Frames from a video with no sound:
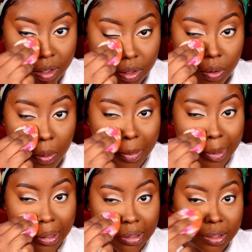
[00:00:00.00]
Don't
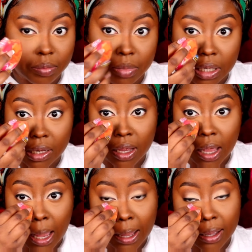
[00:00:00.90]
push me,
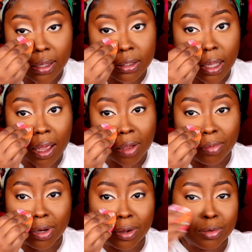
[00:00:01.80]
cause I'm
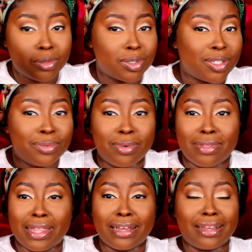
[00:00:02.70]
close to
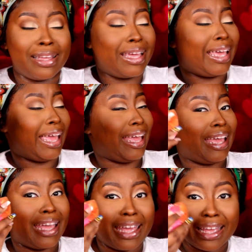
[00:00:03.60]
the
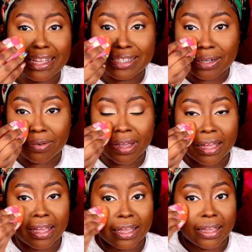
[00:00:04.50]
edge,
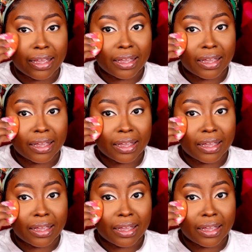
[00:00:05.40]
okay?